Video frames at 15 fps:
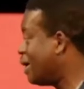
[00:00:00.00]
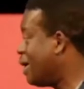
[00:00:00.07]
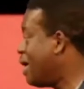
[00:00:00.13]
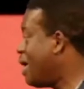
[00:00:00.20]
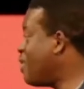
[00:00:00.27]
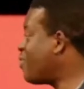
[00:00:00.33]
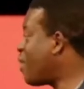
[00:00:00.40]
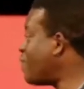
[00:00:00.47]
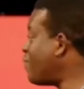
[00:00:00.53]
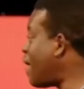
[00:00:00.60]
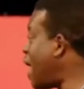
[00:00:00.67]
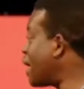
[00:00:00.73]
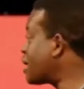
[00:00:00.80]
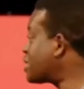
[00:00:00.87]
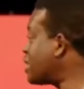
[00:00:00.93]
If you have
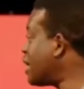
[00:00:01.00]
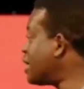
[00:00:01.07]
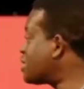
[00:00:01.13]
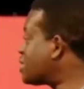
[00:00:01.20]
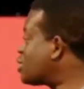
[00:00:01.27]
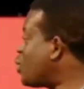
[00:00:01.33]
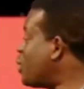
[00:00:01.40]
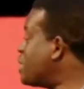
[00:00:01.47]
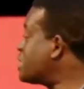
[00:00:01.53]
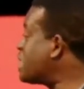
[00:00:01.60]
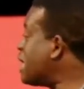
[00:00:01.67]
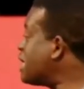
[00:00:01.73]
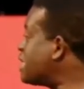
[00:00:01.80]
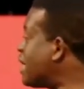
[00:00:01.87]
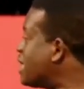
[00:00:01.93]
access to
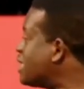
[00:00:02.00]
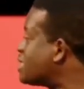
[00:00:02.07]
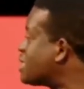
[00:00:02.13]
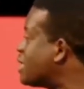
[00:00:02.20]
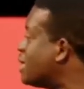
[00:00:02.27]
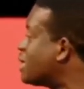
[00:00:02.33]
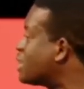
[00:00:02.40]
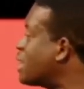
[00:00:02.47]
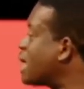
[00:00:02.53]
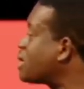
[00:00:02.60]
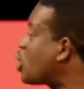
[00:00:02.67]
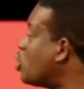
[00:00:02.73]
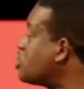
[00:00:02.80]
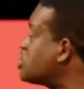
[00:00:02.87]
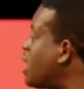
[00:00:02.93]
intelligence that
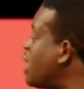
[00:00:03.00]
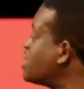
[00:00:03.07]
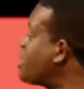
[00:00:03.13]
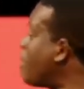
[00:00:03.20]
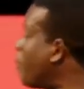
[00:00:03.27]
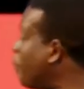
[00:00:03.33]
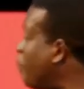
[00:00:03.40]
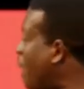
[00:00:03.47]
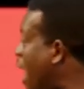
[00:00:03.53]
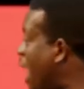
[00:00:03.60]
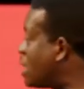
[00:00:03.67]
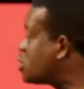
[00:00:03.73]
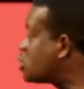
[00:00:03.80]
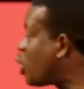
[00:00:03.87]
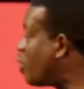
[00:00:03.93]
concerns the
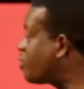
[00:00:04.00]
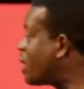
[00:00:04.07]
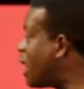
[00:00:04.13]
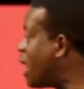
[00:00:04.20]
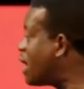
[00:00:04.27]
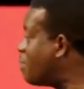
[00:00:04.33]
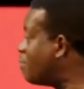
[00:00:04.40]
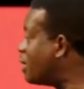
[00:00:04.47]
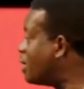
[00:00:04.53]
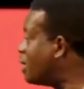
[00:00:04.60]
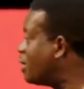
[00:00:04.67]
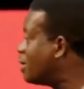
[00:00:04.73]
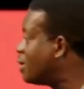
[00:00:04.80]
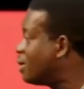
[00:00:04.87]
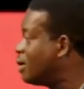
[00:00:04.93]
plans of the
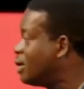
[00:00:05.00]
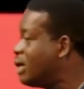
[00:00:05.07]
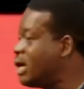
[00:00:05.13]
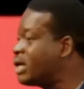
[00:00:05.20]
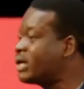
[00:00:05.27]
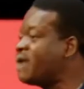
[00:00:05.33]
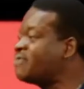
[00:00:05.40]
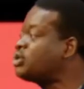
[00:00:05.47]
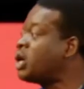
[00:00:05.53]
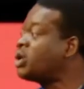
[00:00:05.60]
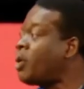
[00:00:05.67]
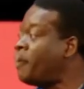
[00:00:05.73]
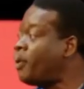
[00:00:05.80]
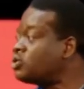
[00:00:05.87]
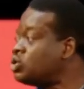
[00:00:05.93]
enemy, it gives you an
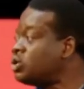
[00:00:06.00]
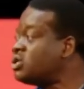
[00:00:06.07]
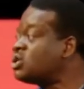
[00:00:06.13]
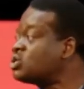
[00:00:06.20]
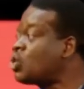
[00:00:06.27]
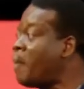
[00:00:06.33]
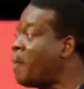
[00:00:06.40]
opportunity to